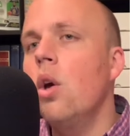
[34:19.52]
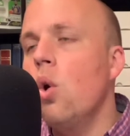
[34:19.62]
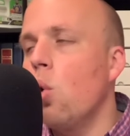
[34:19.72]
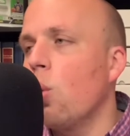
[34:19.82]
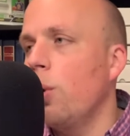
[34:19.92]

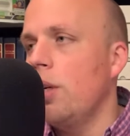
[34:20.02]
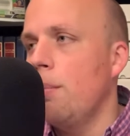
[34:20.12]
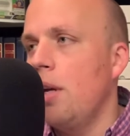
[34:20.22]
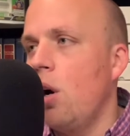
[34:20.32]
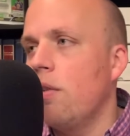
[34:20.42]
who were willing to
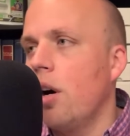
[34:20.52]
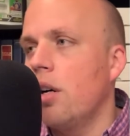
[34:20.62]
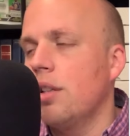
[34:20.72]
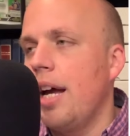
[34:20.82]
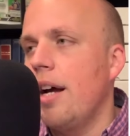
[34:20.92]
bid over
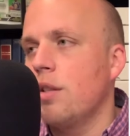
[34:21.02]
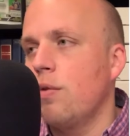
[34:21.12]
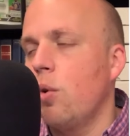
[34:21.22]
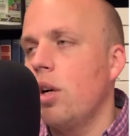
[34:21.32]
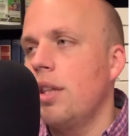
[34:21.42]
100,000
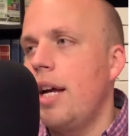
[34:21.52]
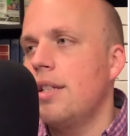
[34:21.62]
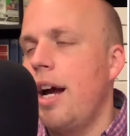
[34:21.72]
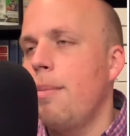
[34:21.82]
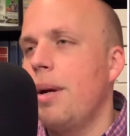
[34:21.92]
for it at that
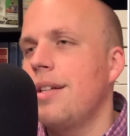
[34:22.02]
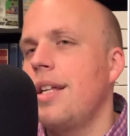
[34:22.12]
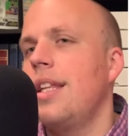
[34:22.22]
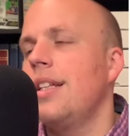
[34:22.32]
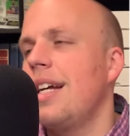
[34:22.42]
time because I
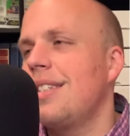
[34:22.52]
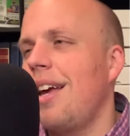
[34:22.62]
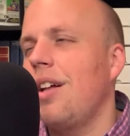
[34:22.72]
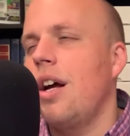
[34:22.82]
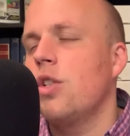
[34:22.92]
think that
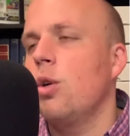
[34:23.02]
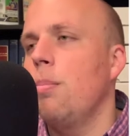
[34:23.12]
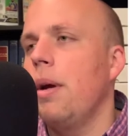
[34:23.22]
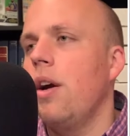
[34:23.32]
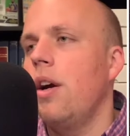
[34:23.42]
psychological
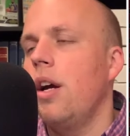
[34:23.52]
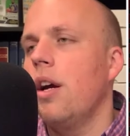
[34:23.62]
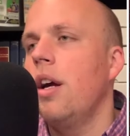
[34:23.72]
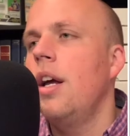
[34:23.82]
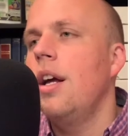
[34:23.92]

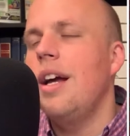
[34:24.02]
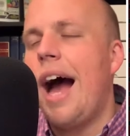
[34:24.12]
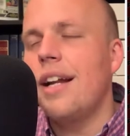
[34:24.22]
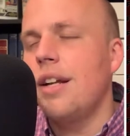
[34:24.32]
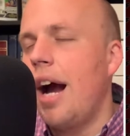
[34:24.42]
barrier
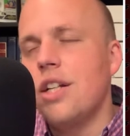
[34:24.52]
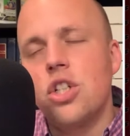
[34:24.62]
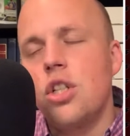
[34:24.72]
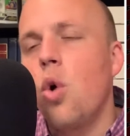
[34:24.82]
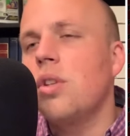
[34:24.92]
I, I
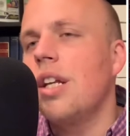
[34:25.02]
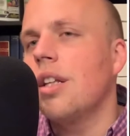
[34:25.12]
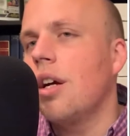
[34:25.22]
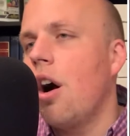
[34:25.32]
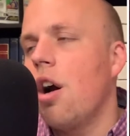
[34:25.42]
just don't think the
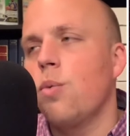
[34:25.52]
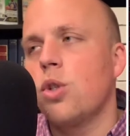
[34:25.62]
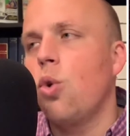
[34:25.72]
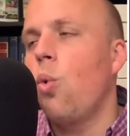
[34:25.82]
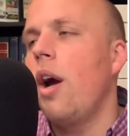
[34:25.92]
card was
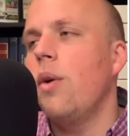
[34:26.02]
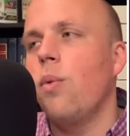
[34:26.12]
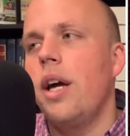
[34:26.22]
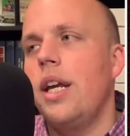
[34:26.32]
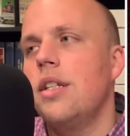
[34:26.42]
quite
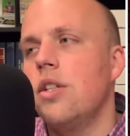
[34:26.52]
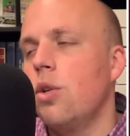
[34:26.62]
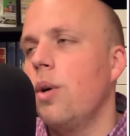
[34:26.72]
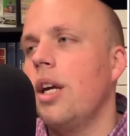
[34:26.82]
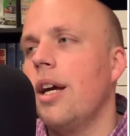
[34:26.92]
ready to
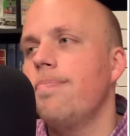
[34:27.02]
do it yet.